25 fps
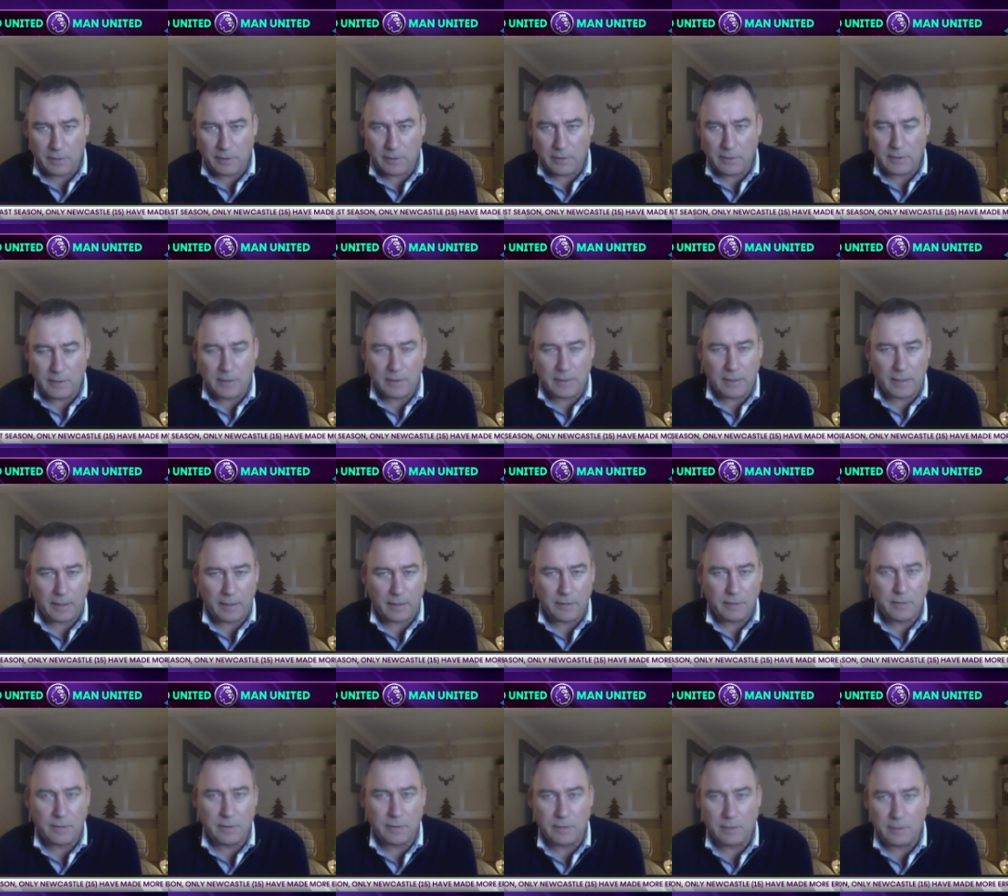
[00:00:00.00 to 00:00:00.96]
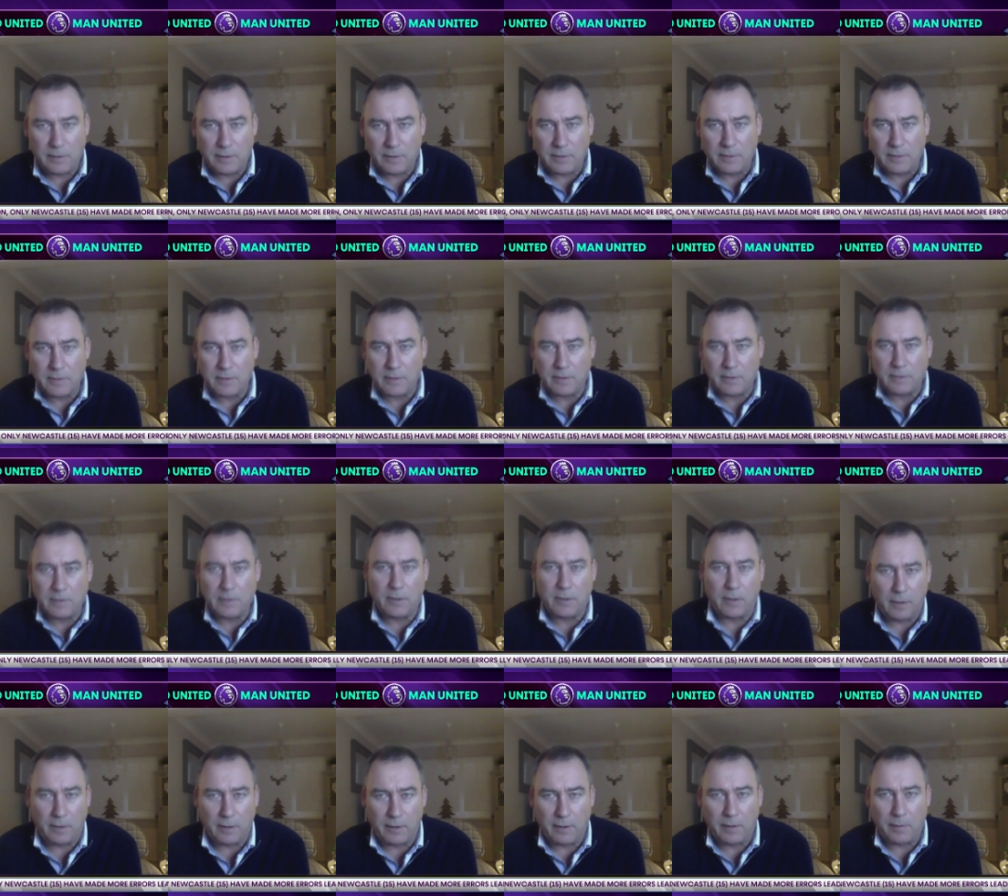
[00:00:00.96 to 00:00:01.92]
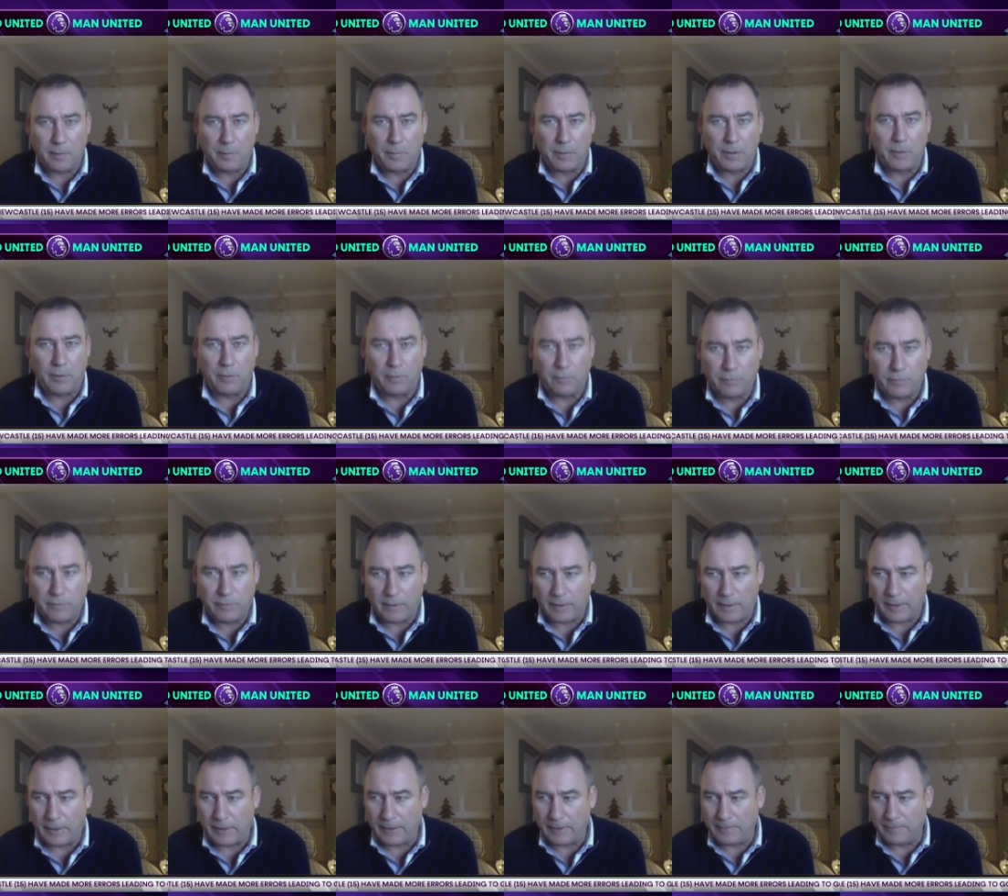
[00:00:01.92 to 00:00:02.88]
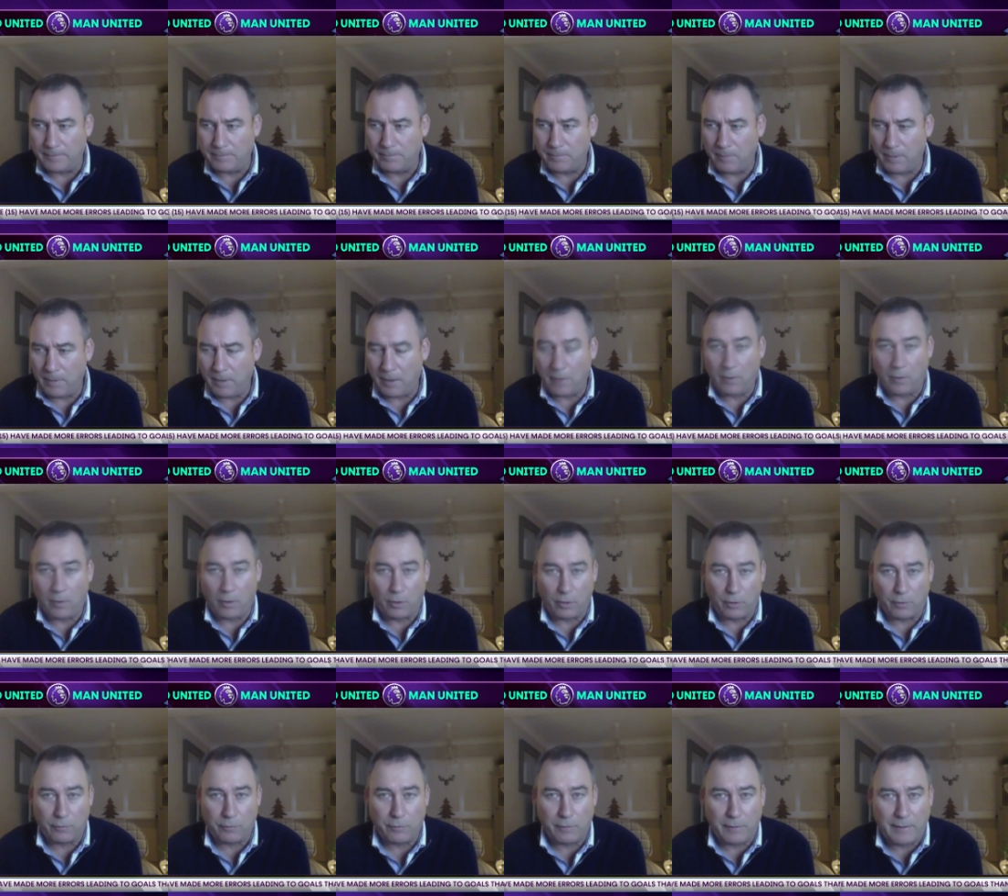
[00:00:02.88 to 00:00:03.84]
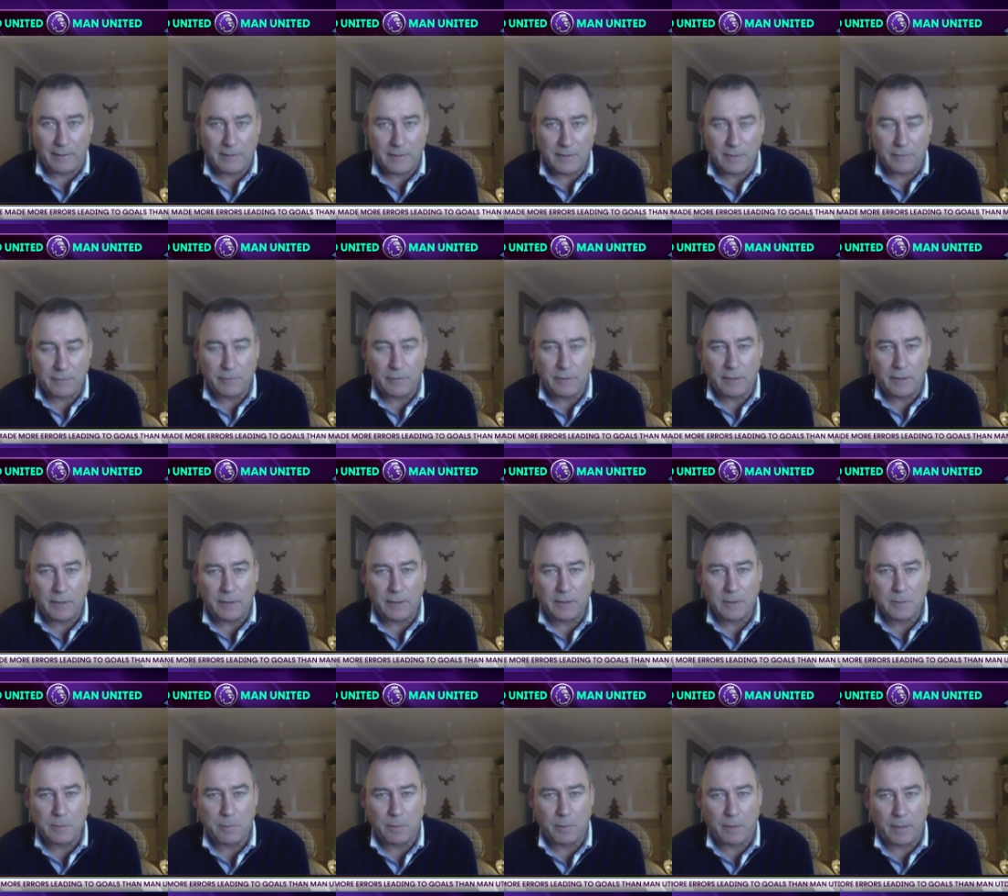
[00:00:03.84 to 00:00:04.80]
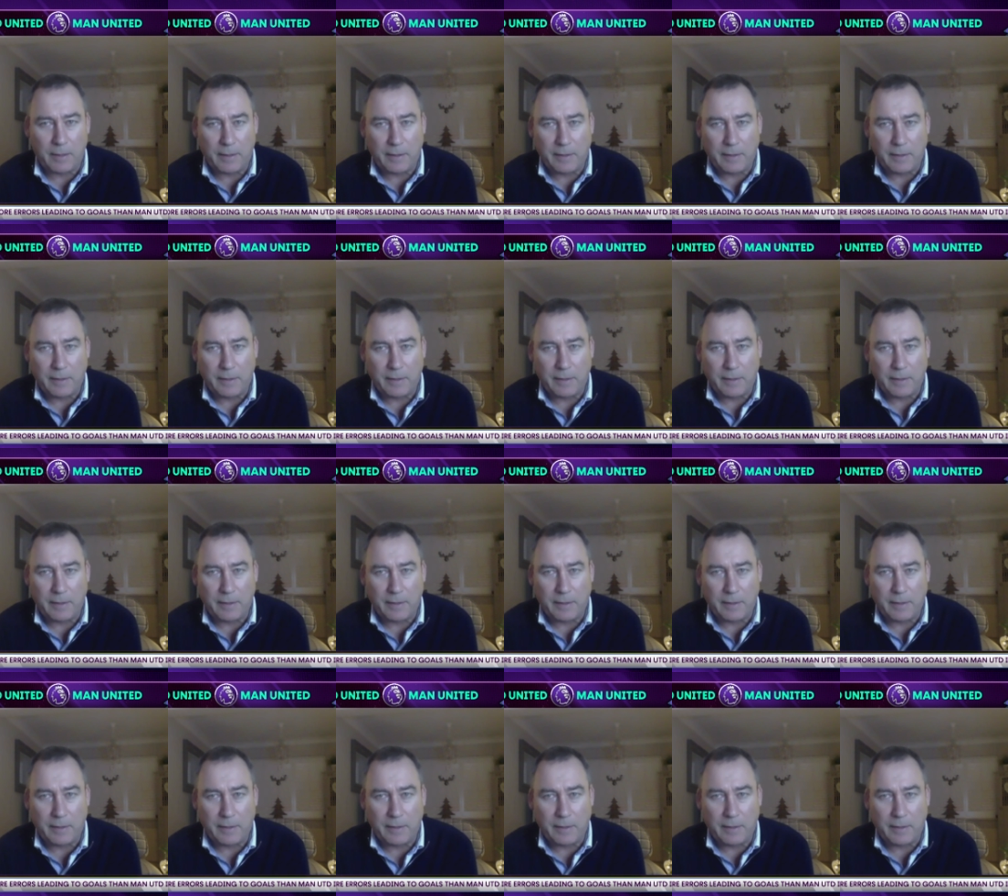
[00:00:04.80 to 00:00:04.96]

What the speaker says: He's intelligent. He's got a little bit of a lot of creativity in his play.